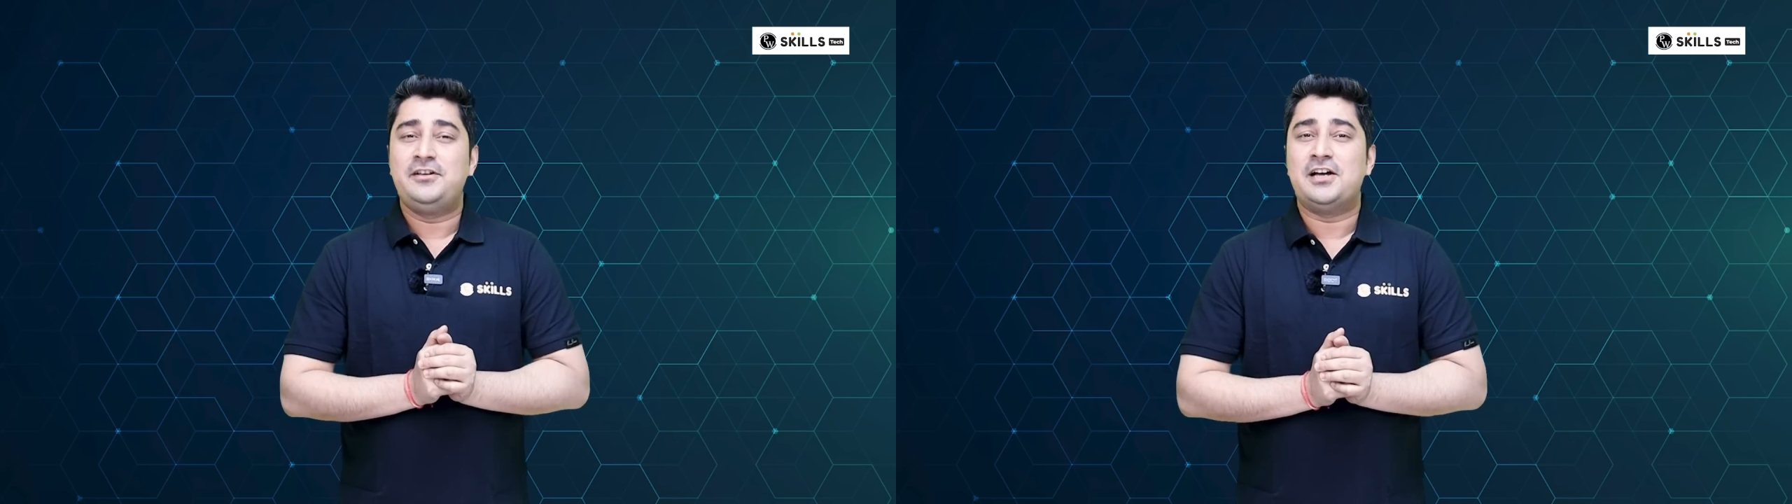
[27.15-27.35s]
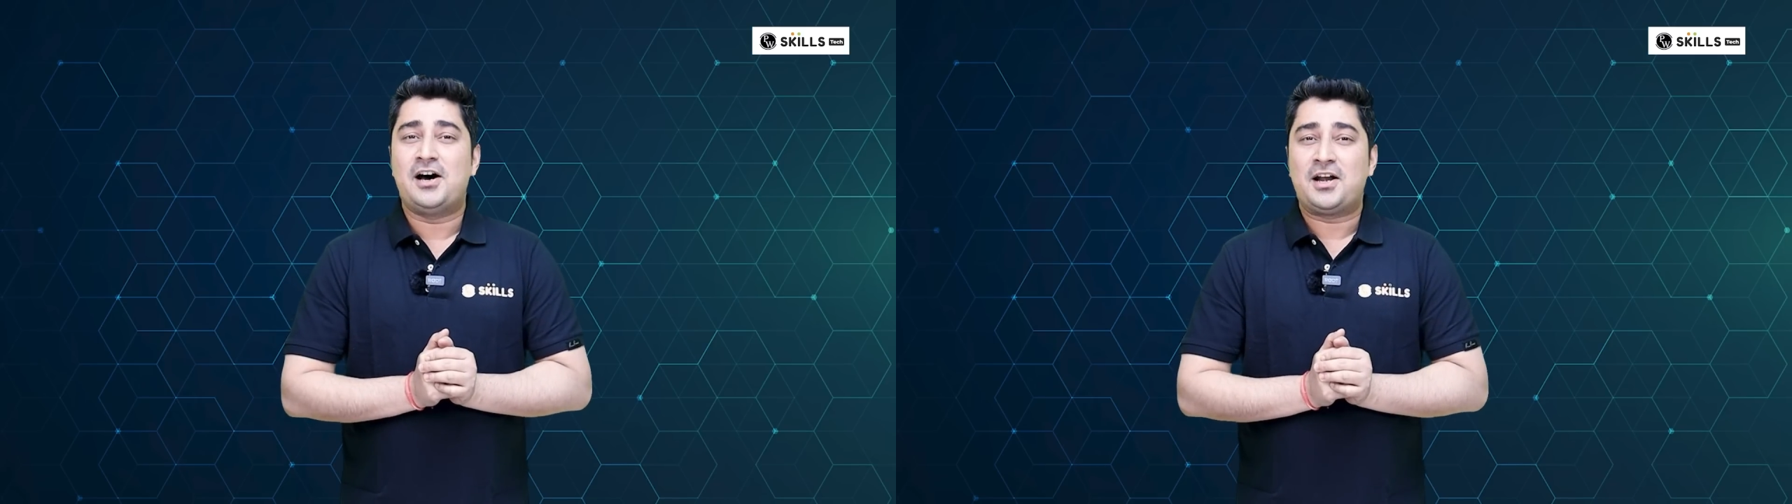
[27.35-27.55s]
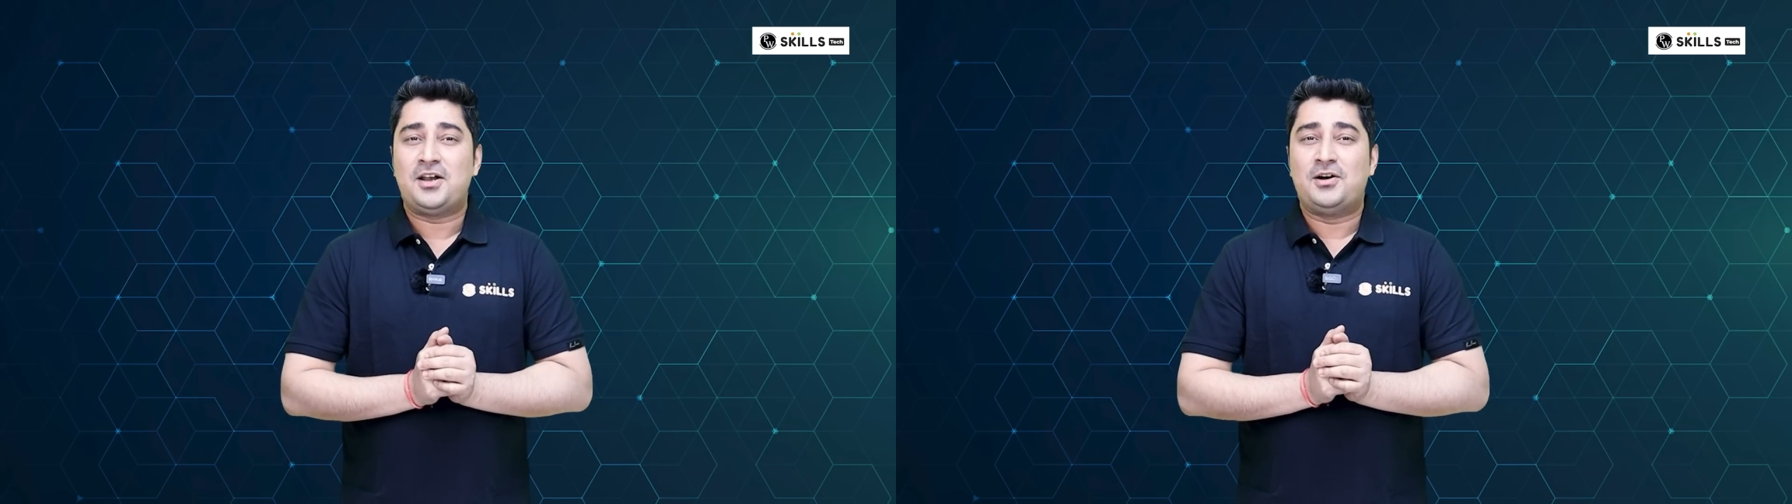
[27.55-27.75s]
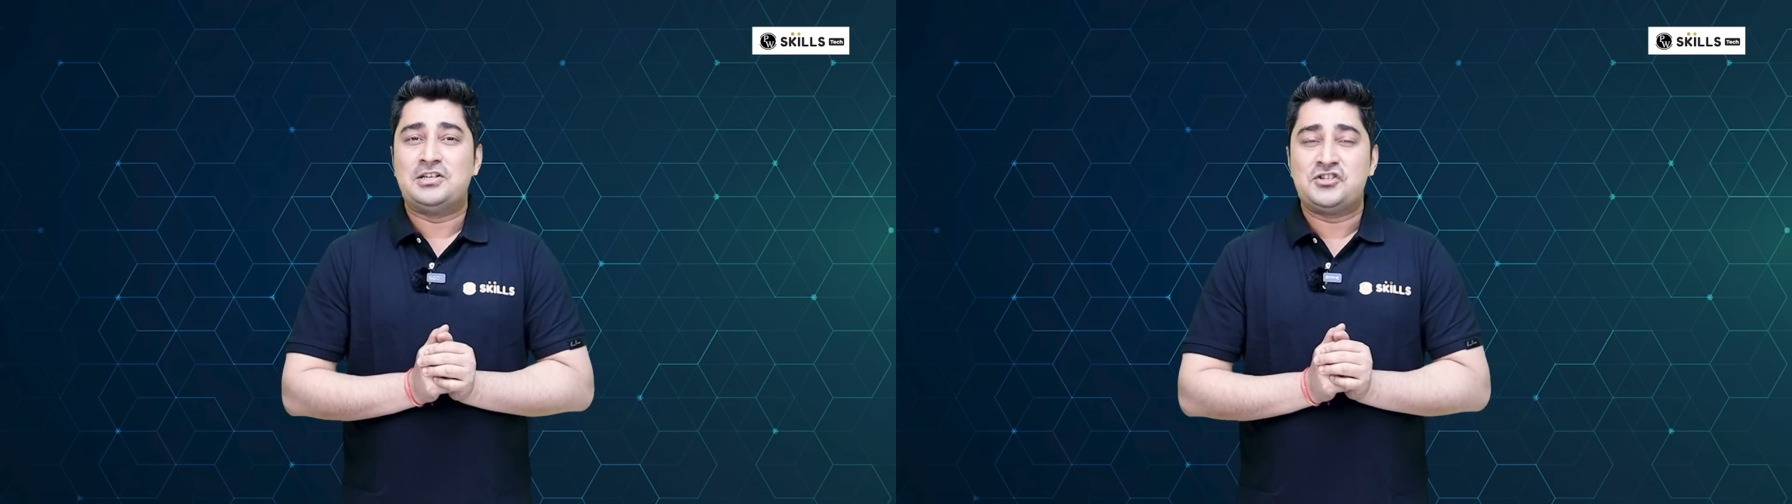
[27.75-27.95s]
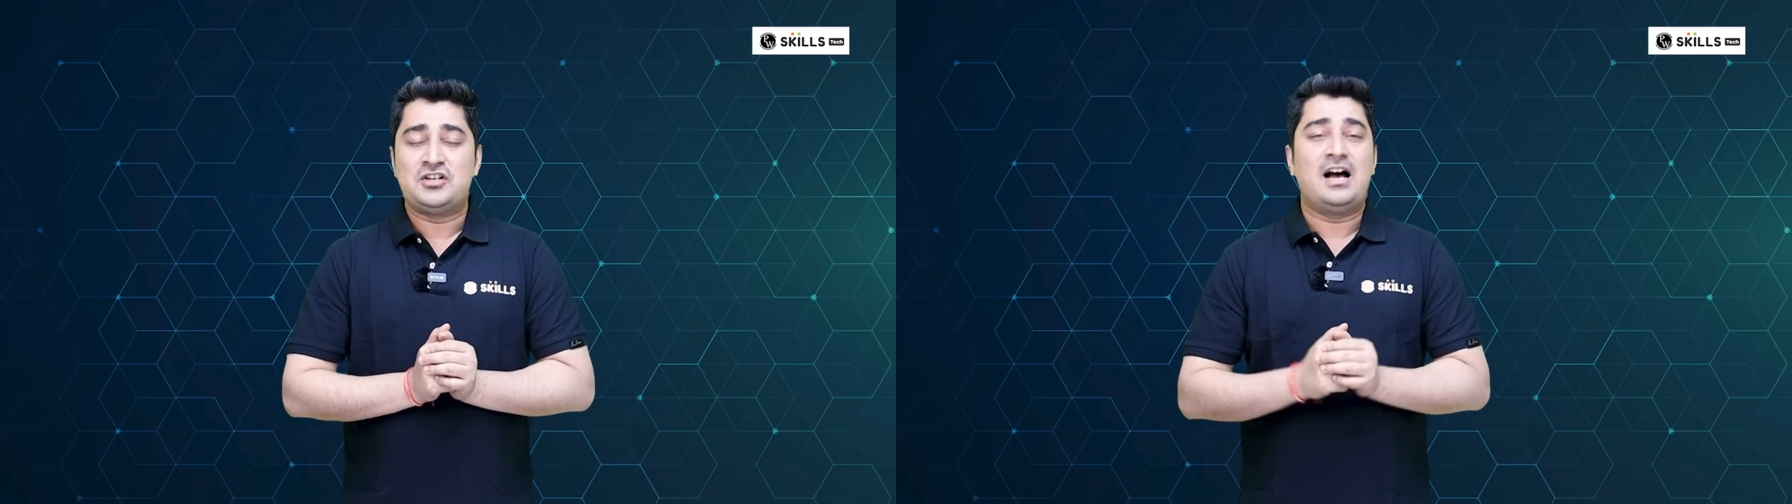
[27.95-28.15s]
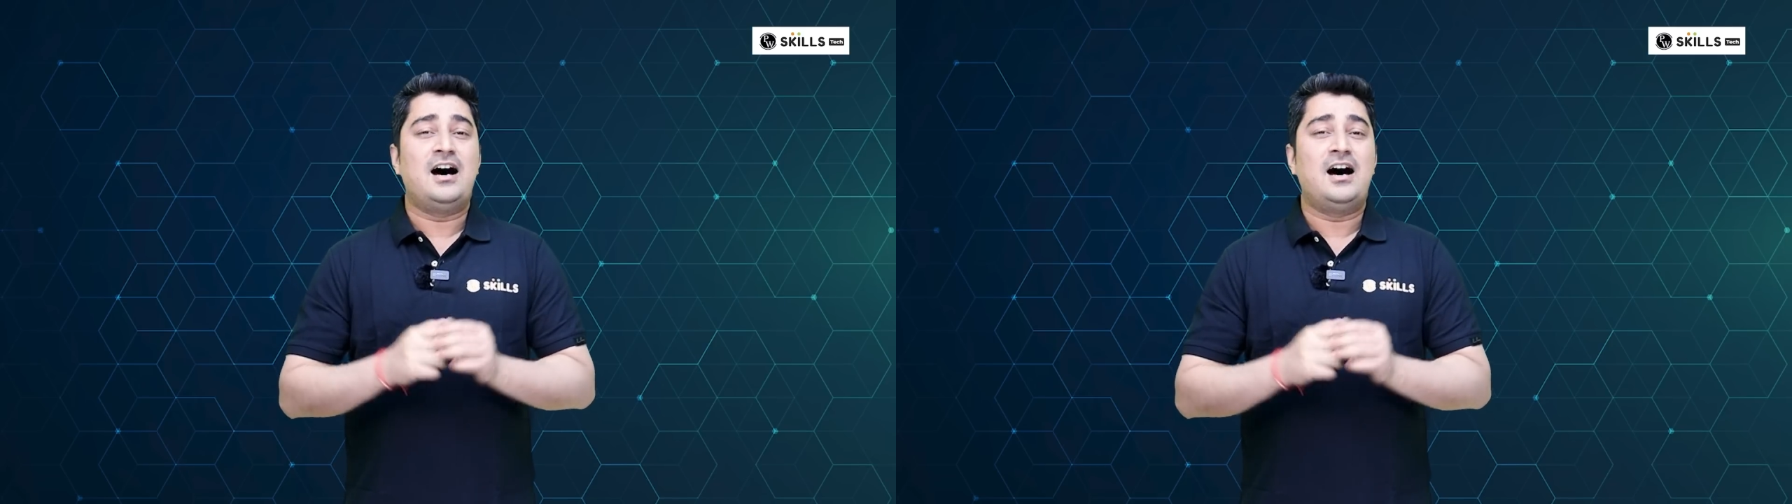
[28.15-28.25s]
we are launching